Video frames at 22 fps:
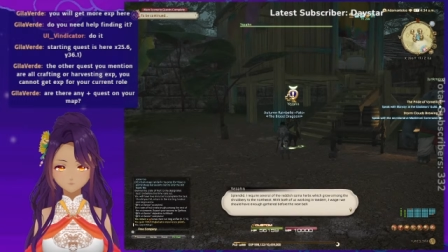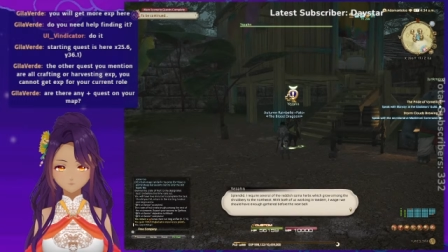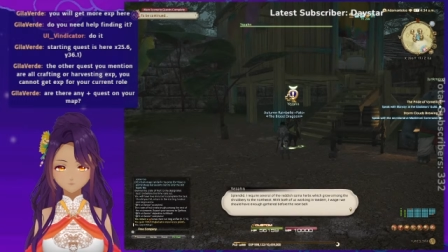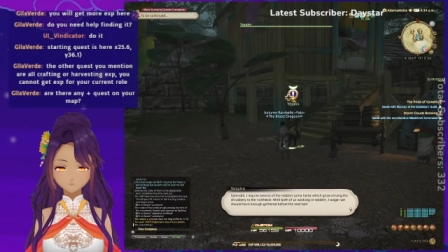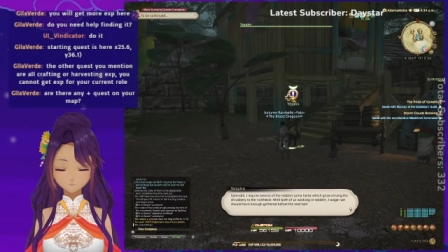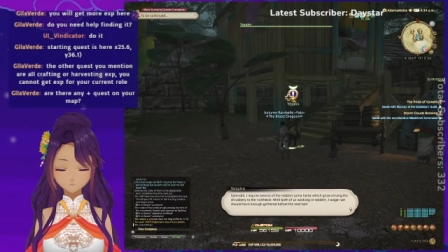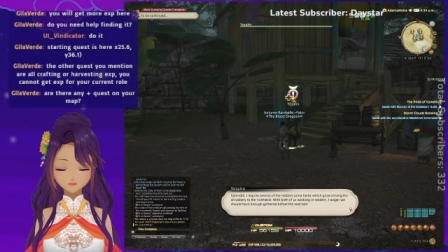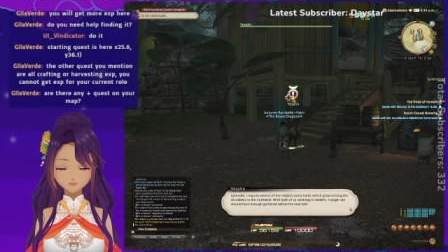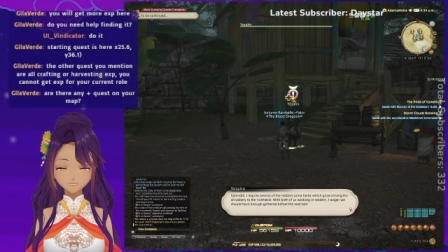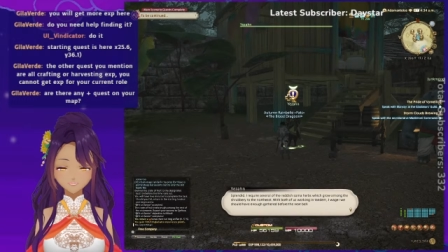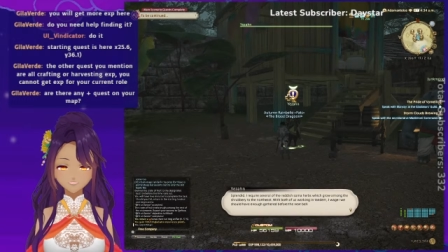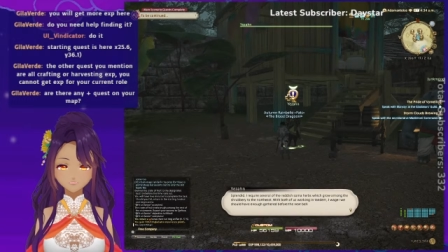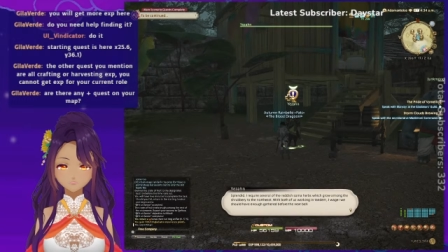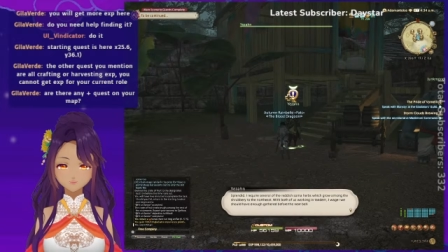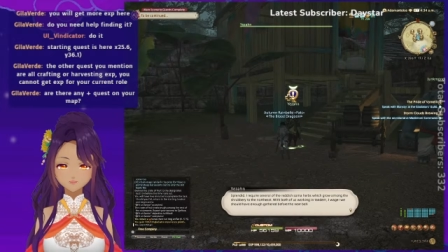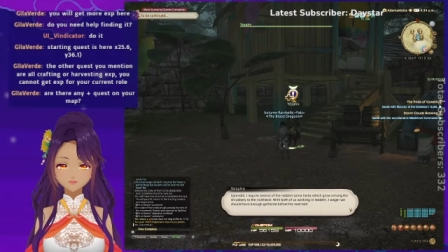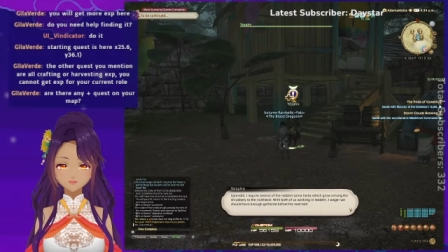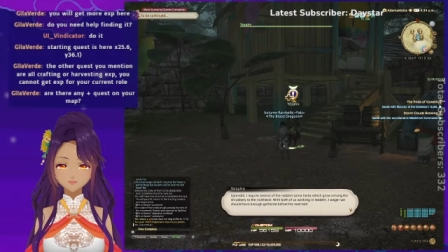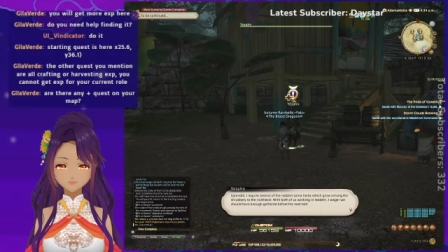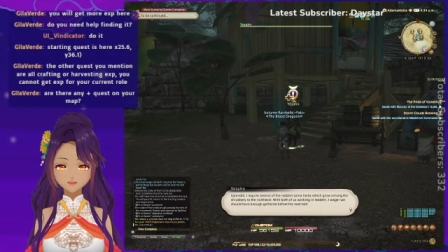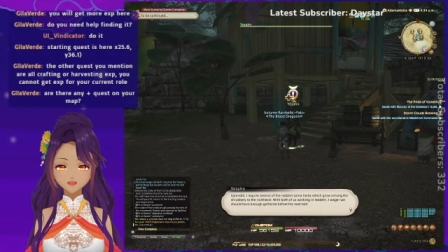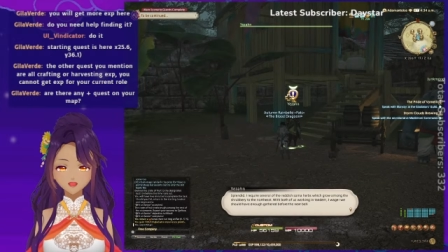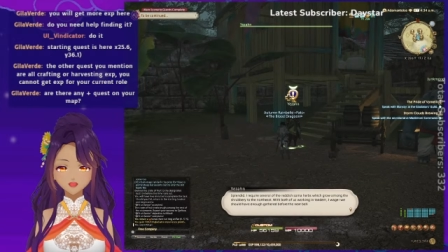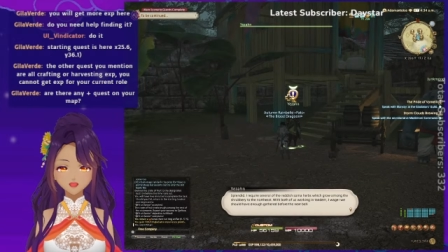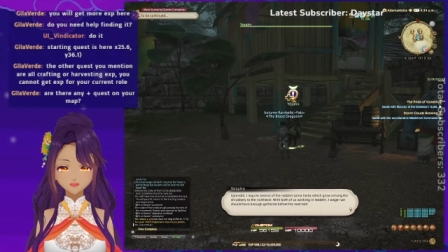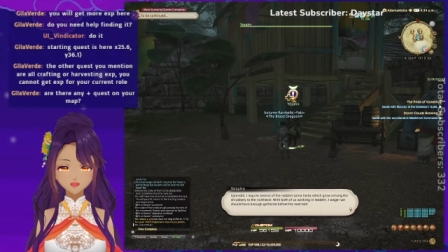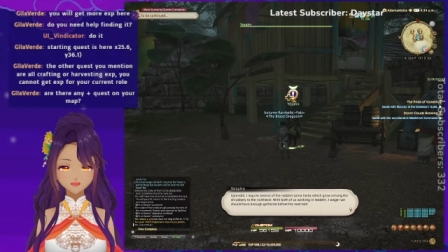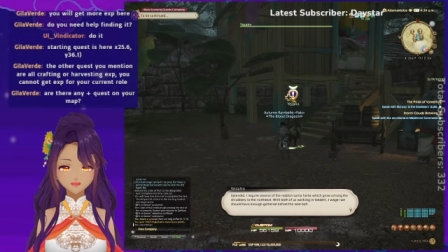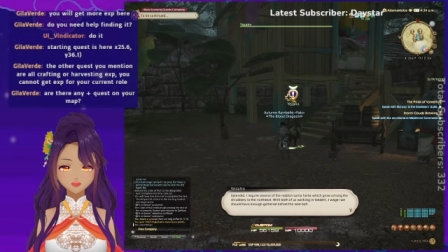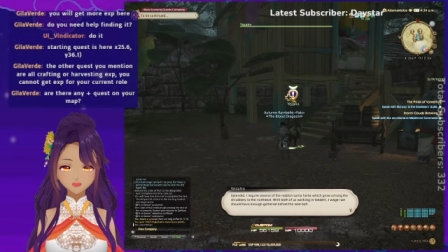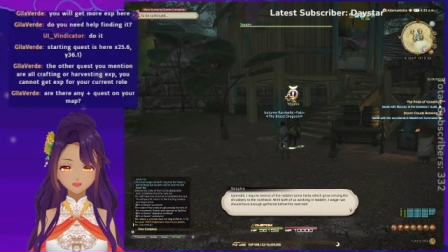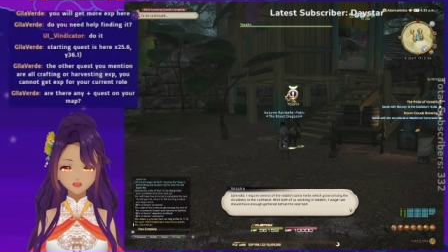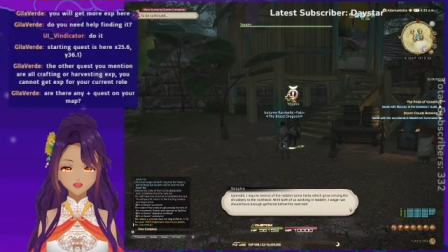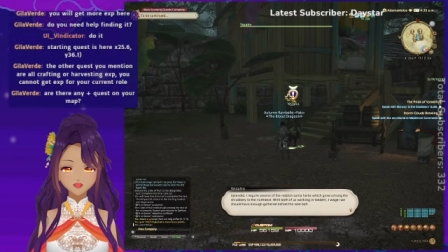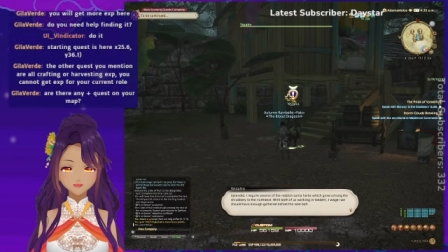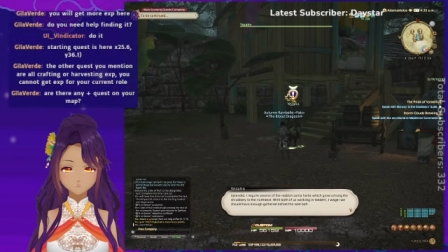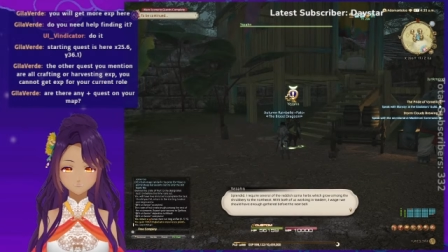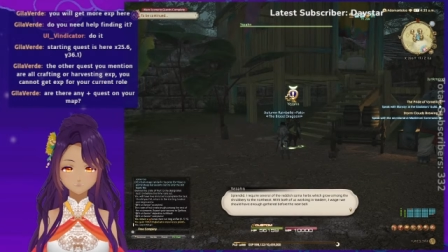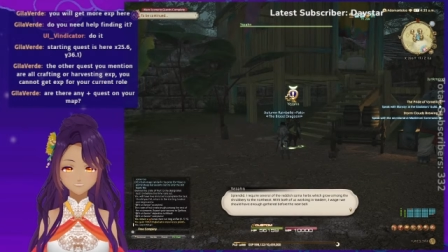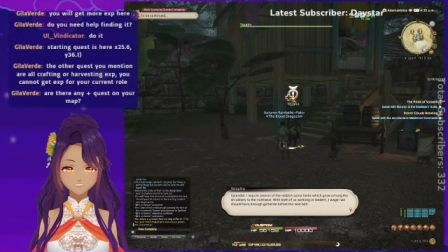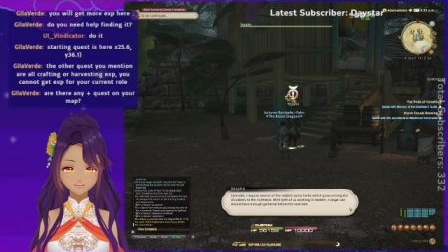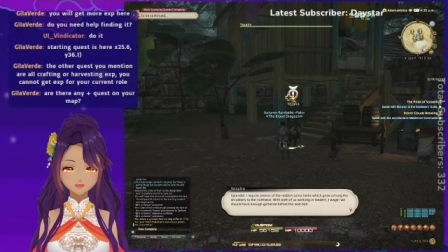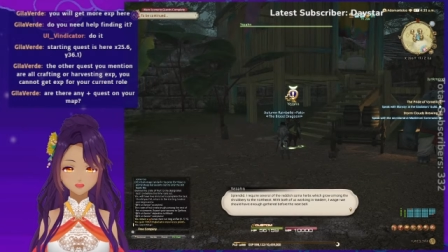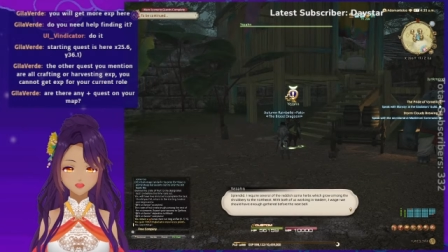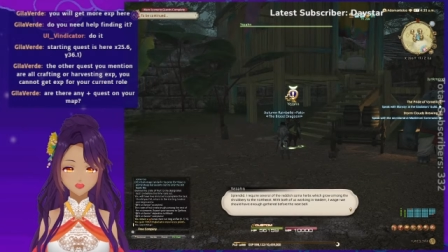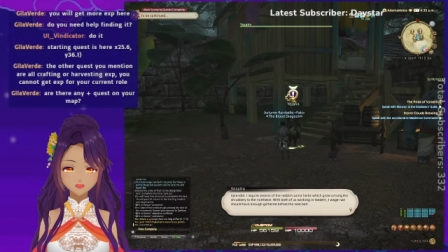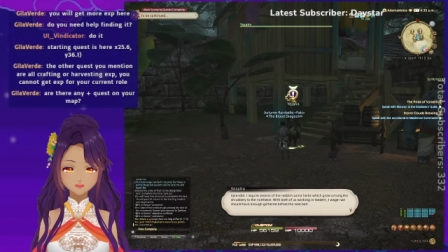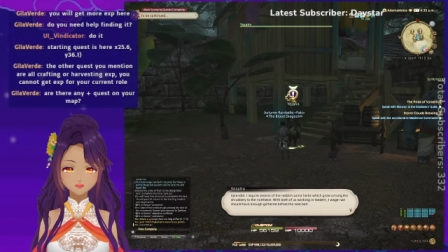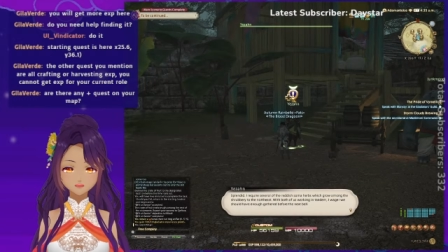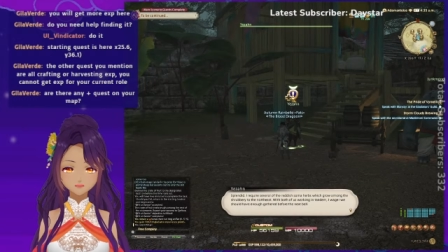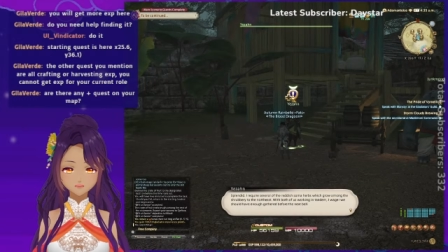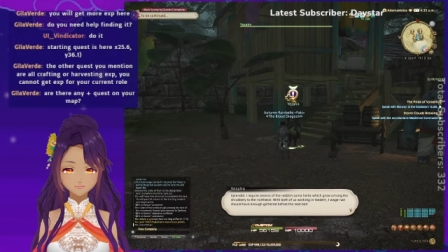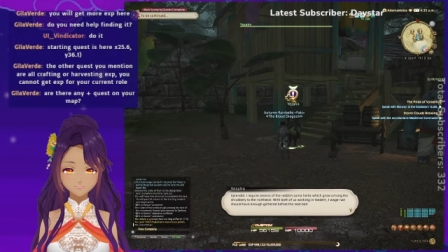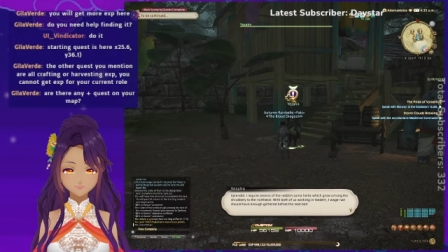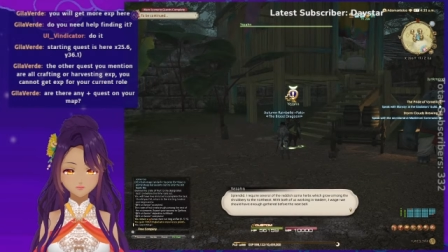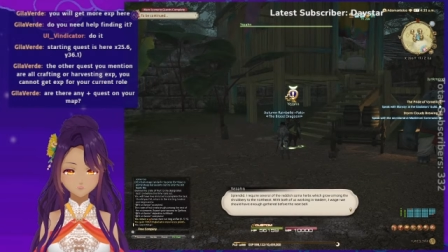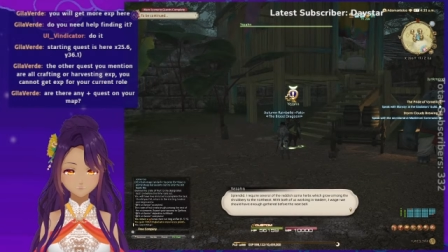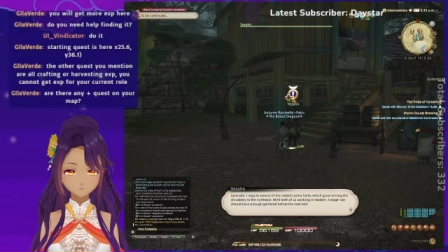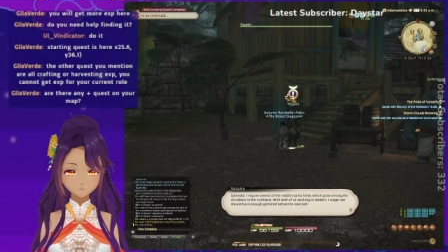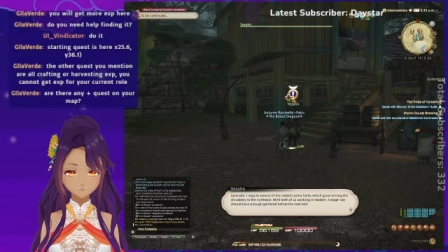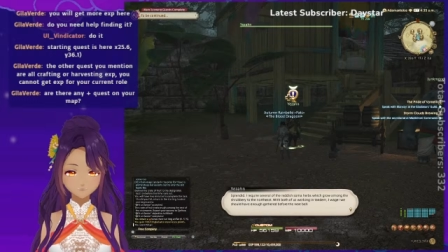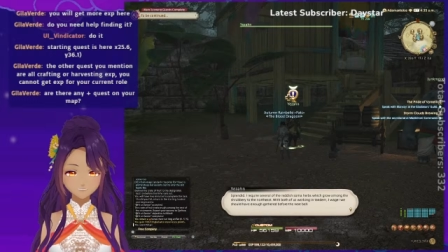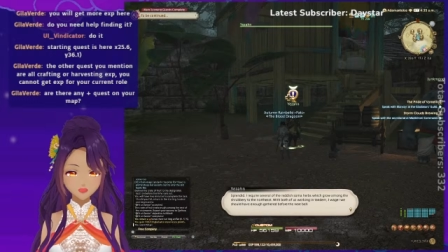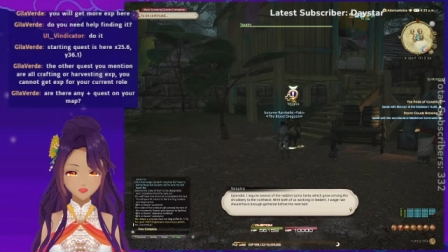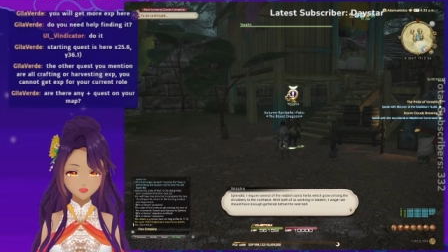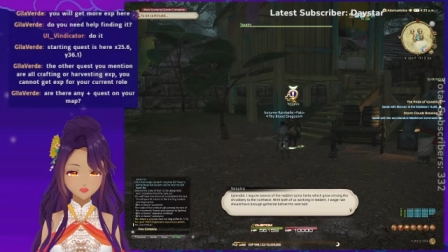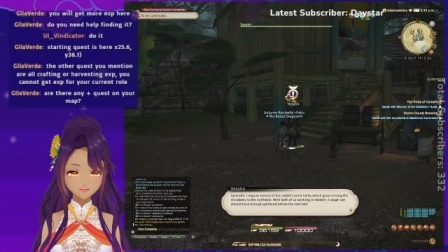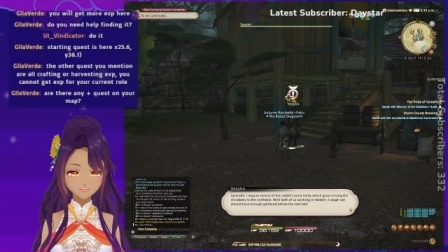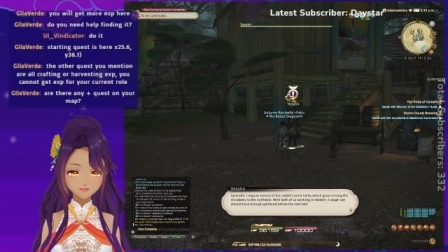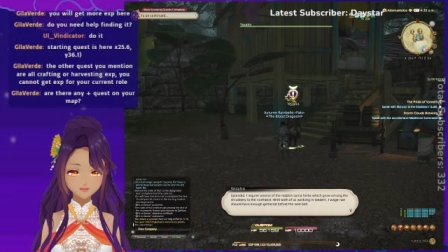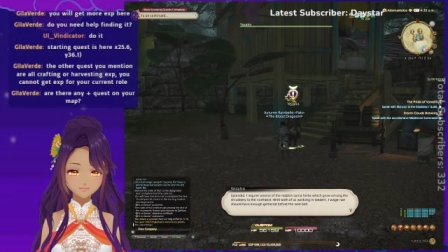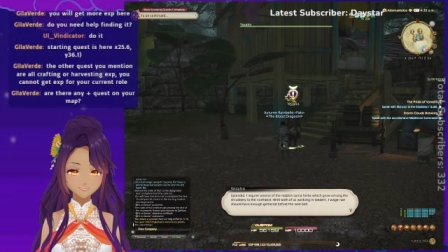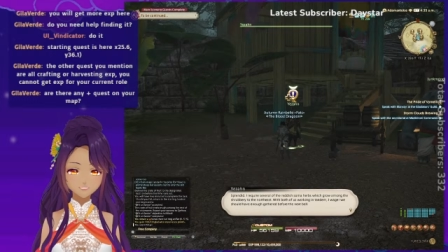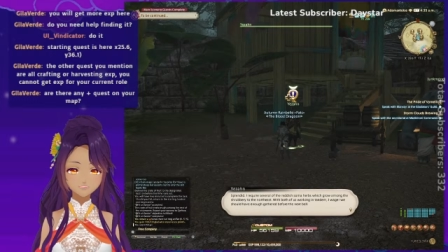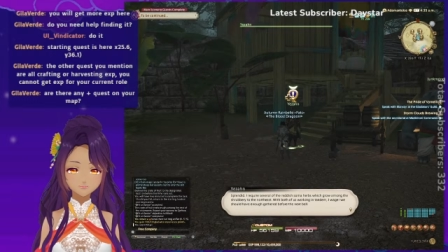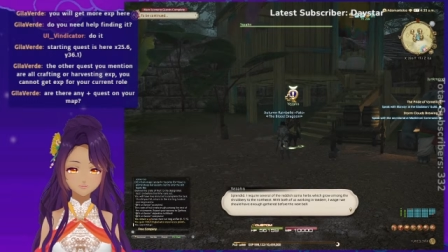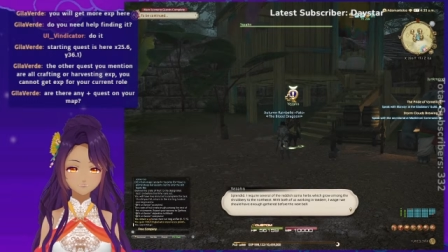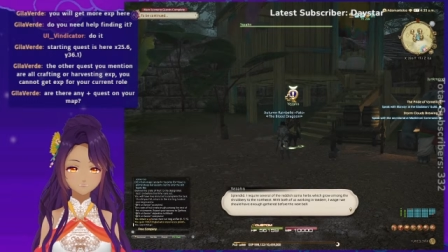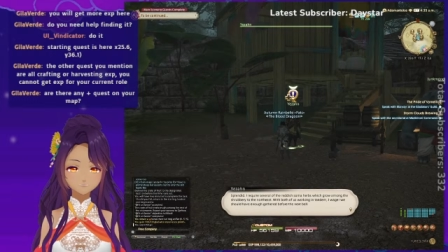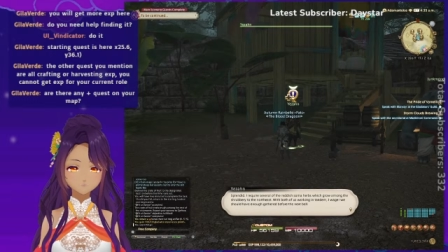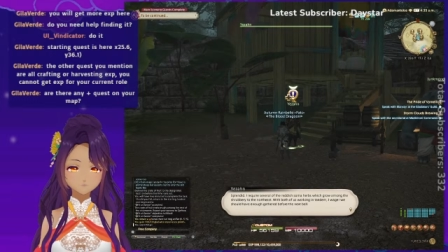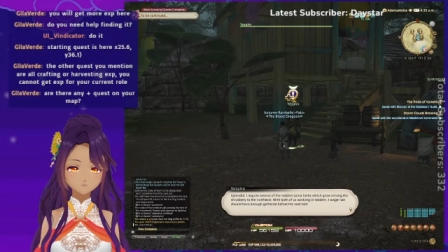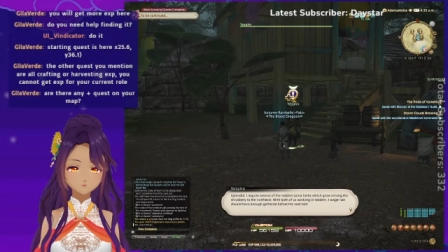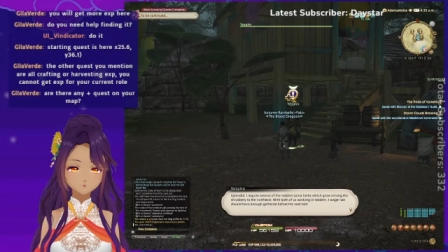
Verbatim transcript: Splendid. I require several of the reddish soma herbs,